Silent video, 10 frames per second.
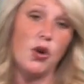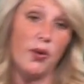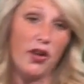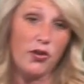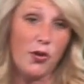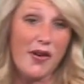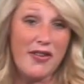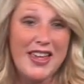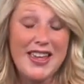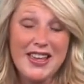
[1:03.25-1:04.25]
We also have
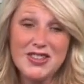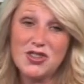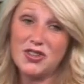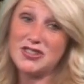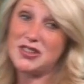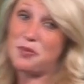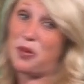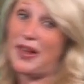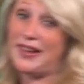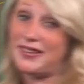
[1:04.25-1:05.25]
heat concerns in
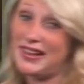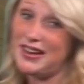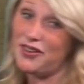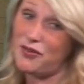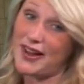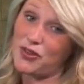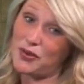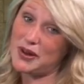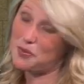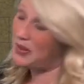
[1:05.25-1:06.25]
place, heat
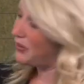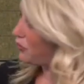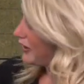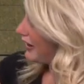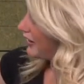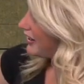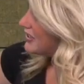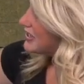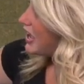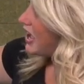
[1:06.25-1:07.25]
advisory in place for
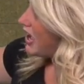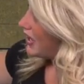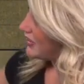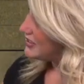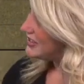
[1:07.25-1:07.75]
areas in the